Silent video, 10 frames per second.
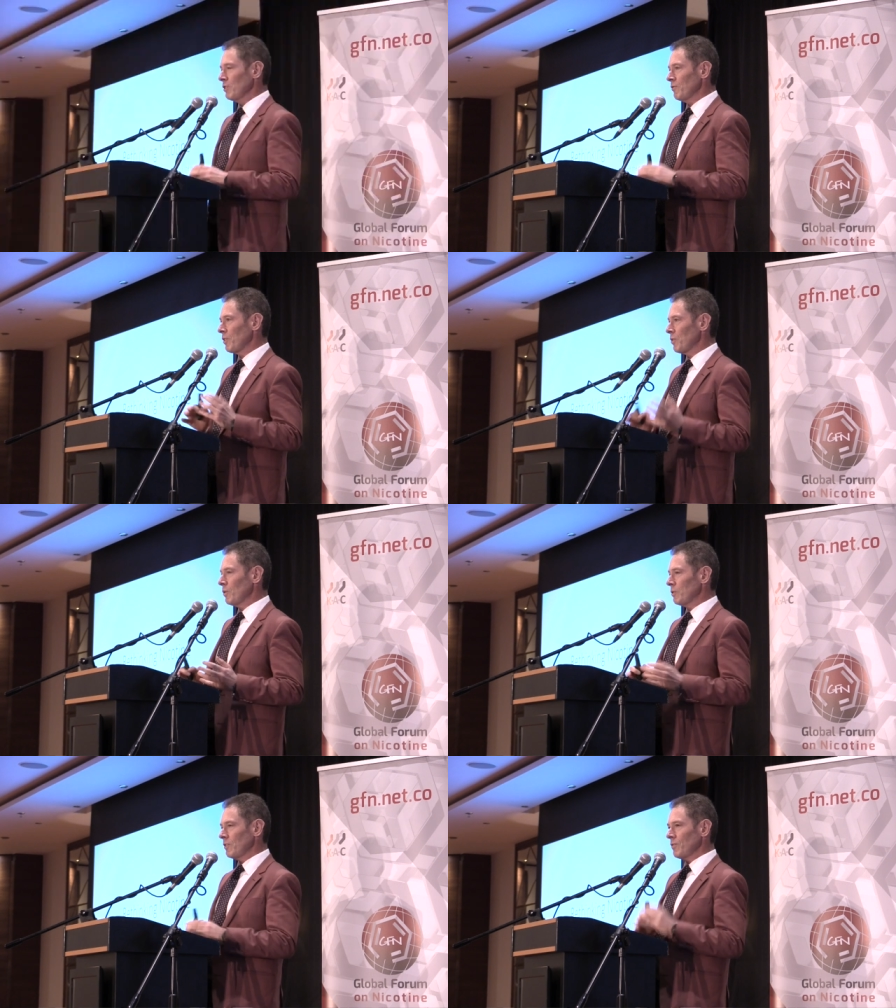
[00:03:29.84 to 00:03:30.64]
uh, for
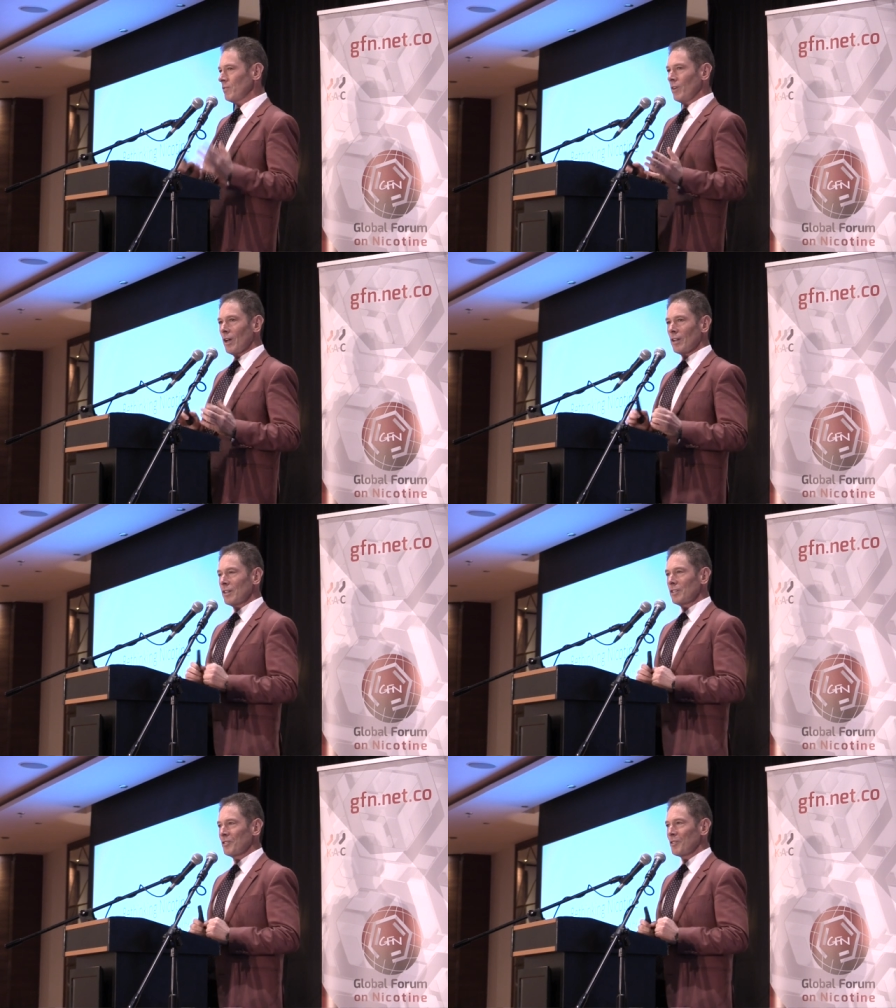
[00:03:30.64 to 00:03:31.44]
thought. And if you
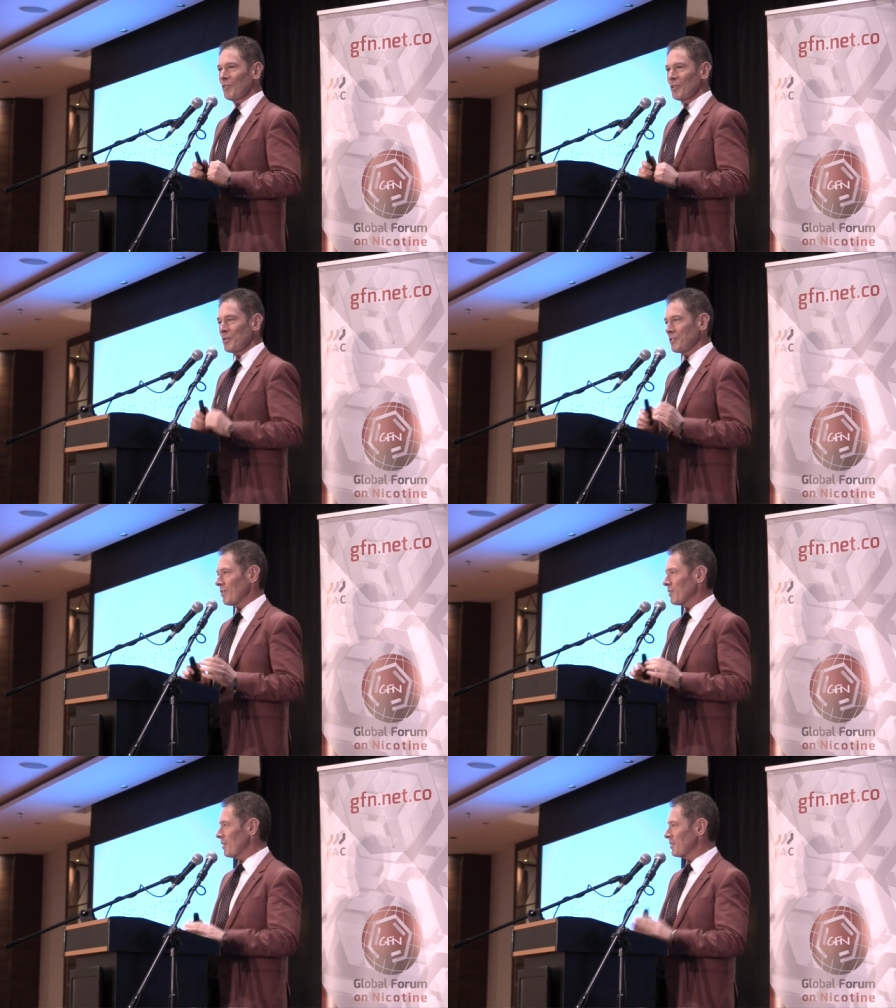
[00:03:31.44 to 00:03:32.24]
violently disagree with
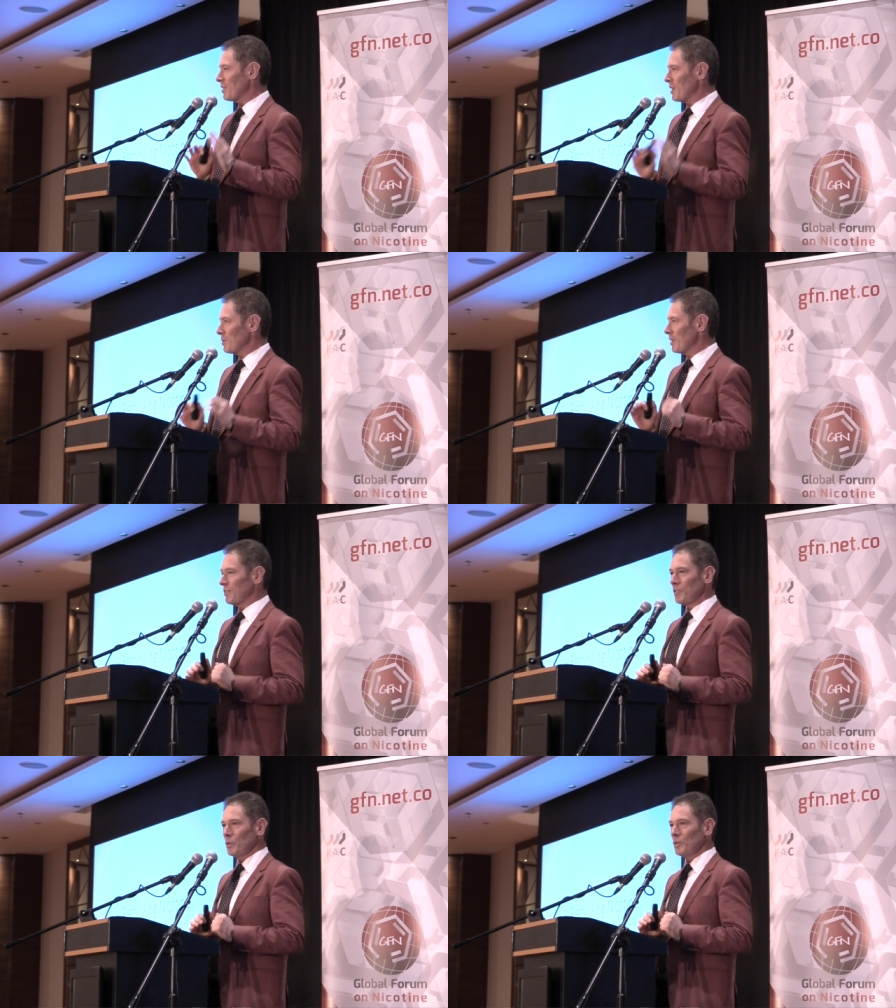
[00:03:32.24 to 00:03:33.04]
something I say, well,
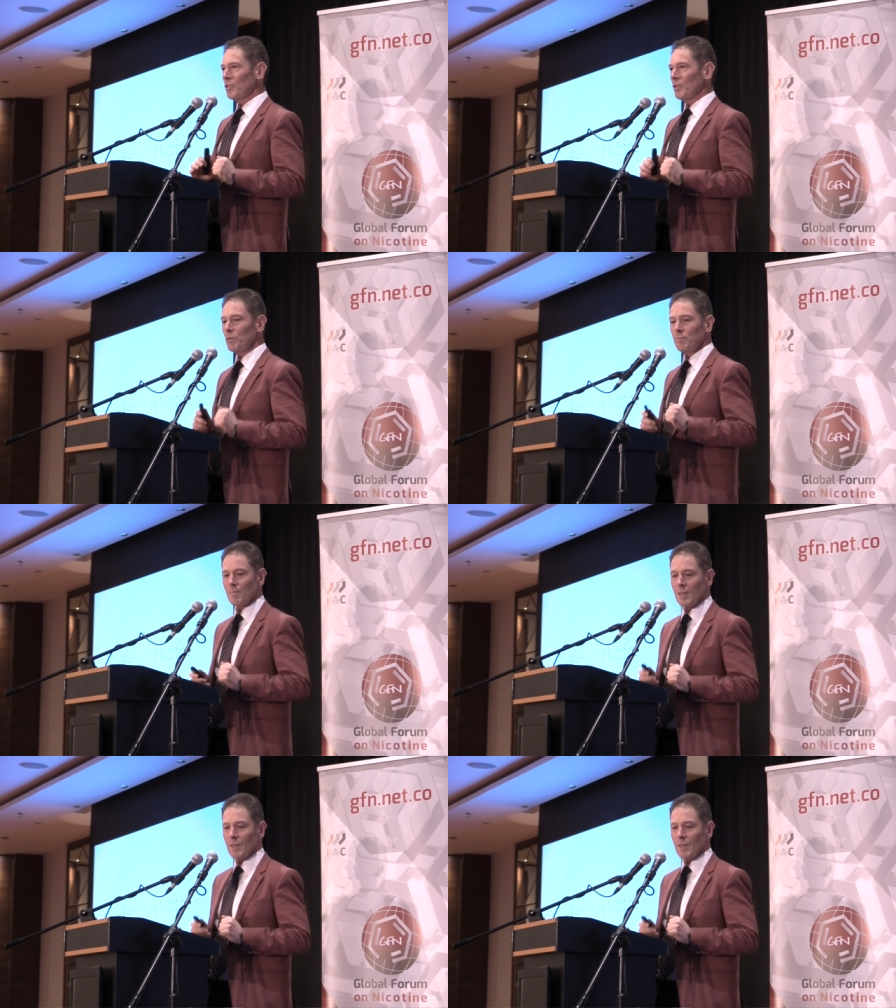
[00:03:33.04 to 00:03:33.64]
that's good too.